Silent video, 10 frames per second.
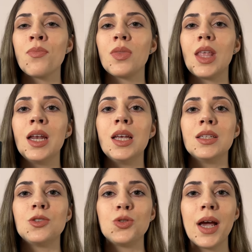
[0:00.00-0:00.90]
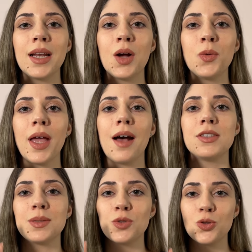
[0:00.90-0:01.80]
Then in the dry down we have
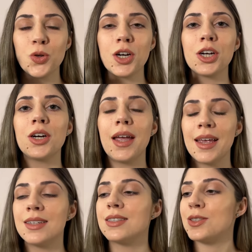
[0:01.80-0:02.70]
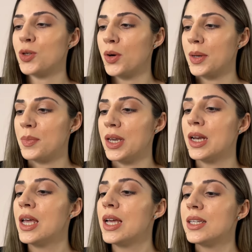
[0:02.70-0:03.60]
some sugar and tonka bean.